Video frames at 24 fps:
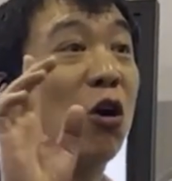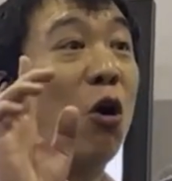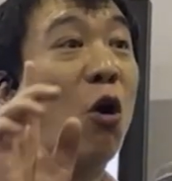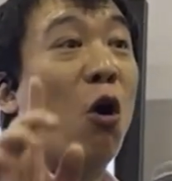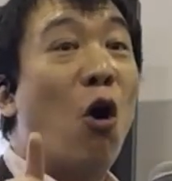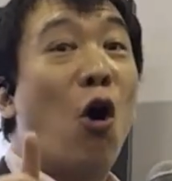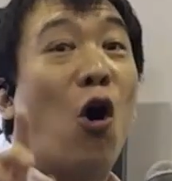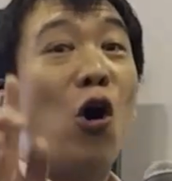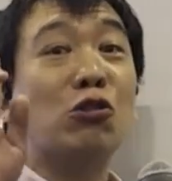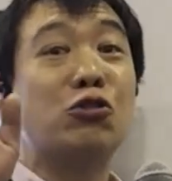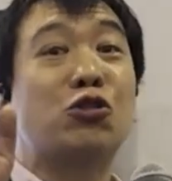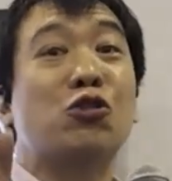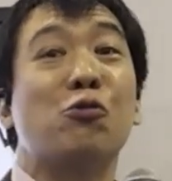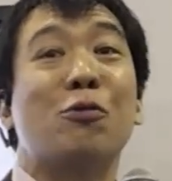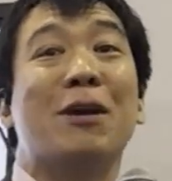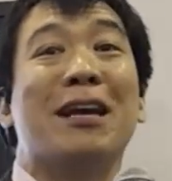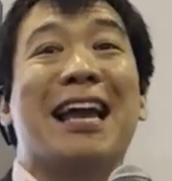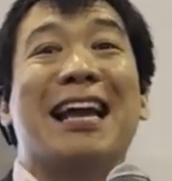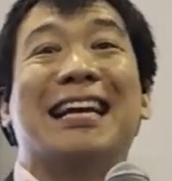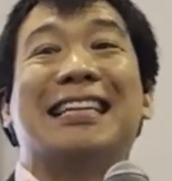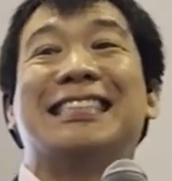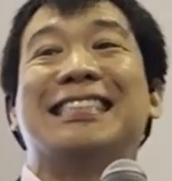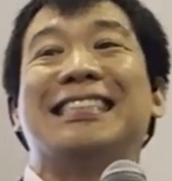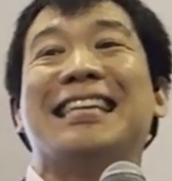all doing
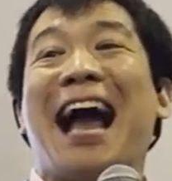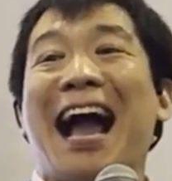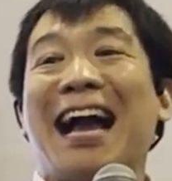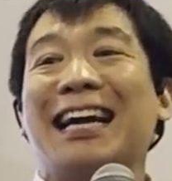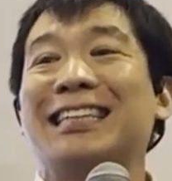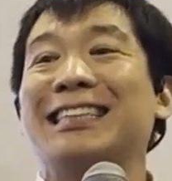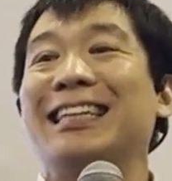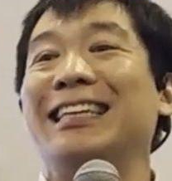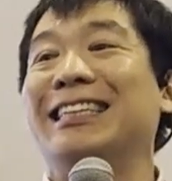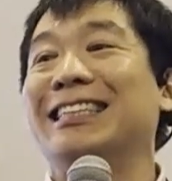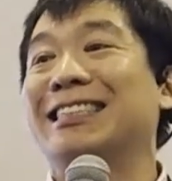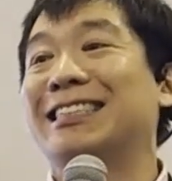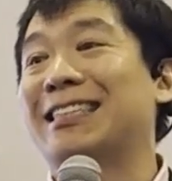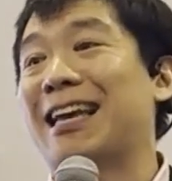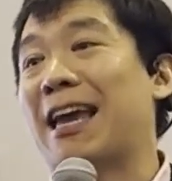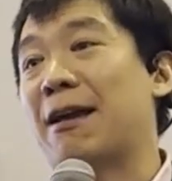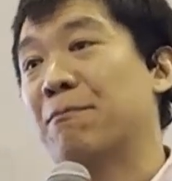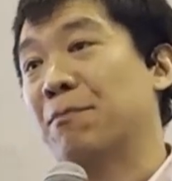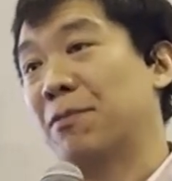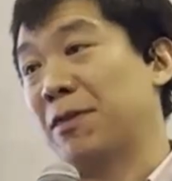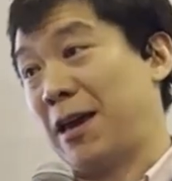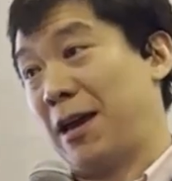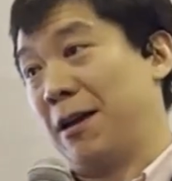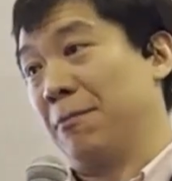exactly the
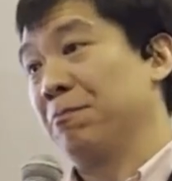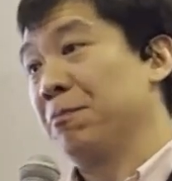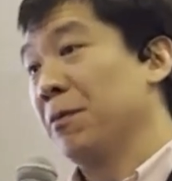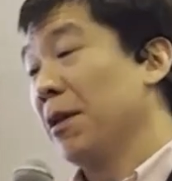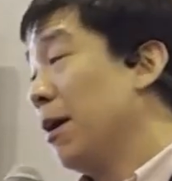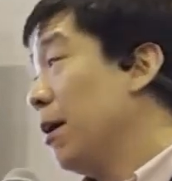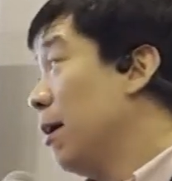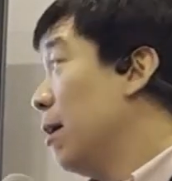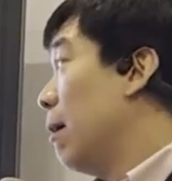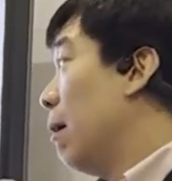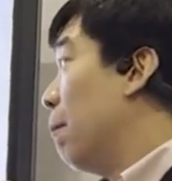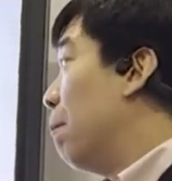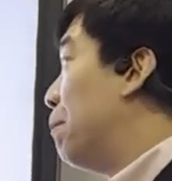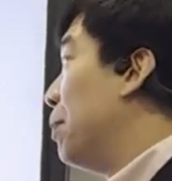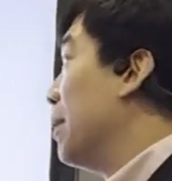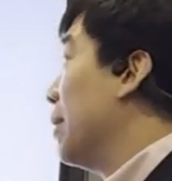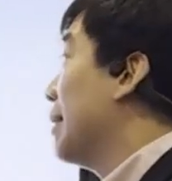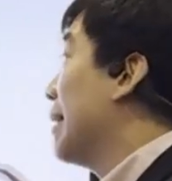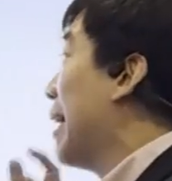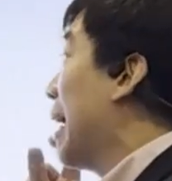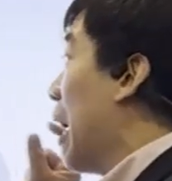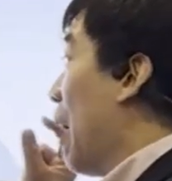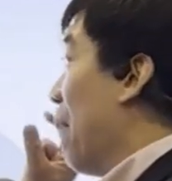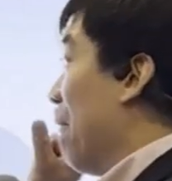same thing.
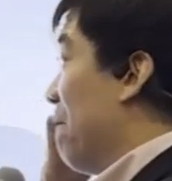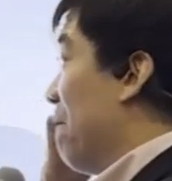Building a